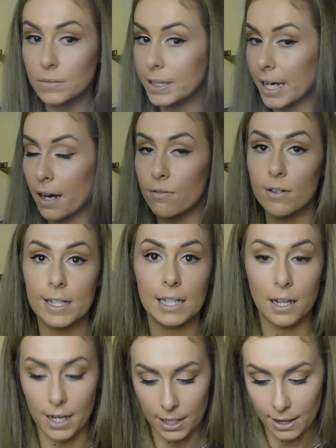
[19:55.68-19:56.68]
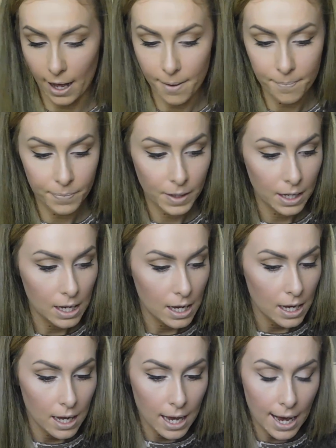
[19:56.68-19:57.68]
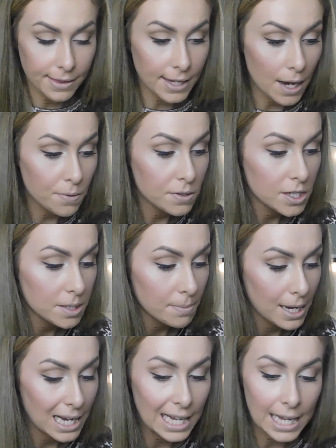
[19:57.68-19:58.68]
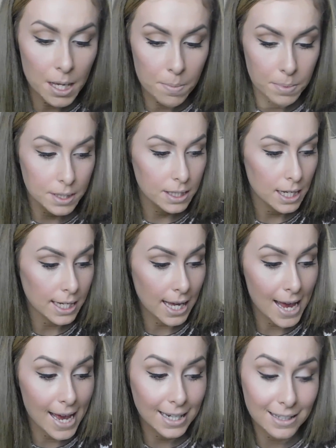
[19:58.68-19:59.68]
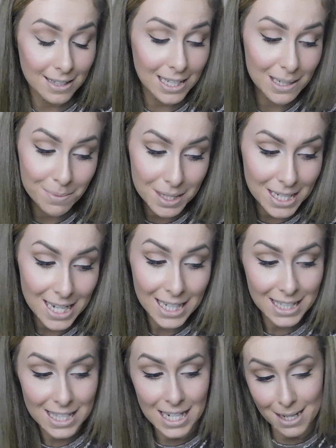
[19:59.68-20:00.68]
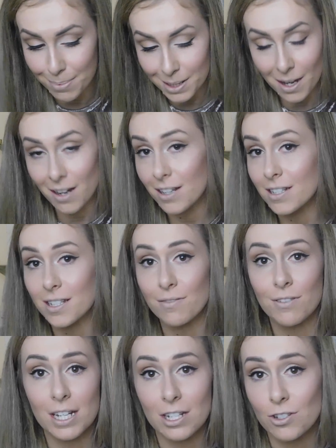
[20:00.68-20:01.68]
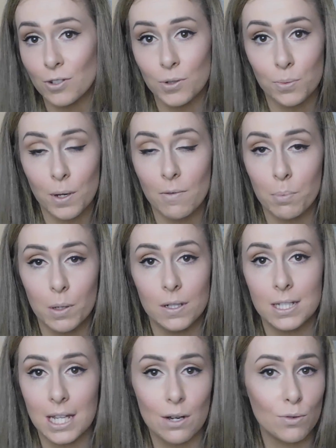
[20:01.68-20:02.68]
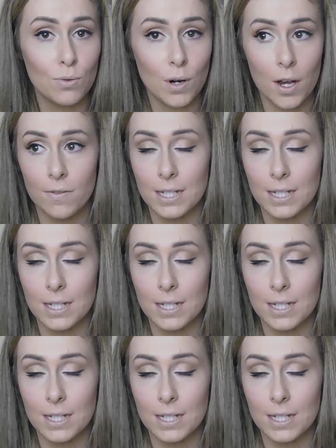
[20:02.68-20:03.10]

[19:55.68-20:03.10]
Yeah, I really like that. And now onto my lips. Again, lipsticks, lip colours I really struggled with because they're all over